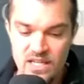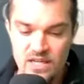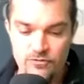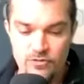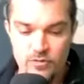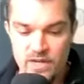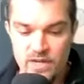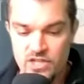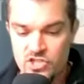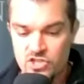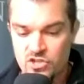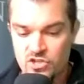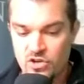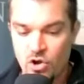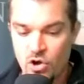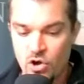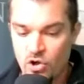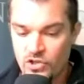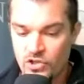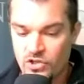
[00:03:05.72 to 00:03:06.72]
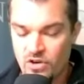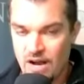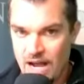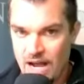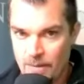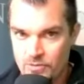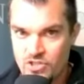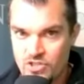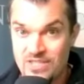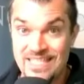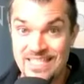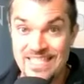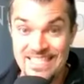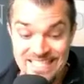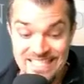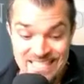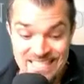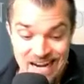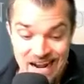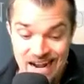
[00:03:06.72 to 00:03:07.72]
information on all your options.
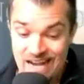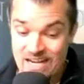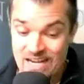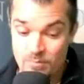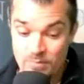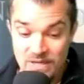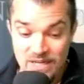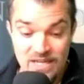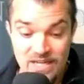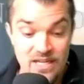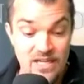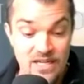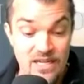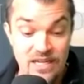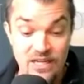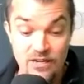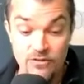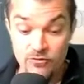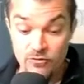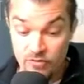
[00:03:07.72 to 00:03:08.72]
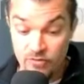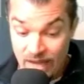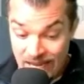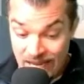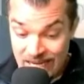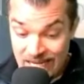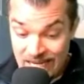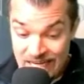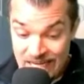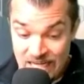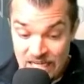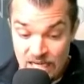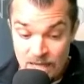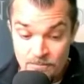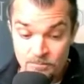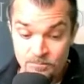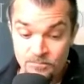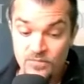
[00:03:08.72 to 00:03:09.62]
It's got to be conveyed,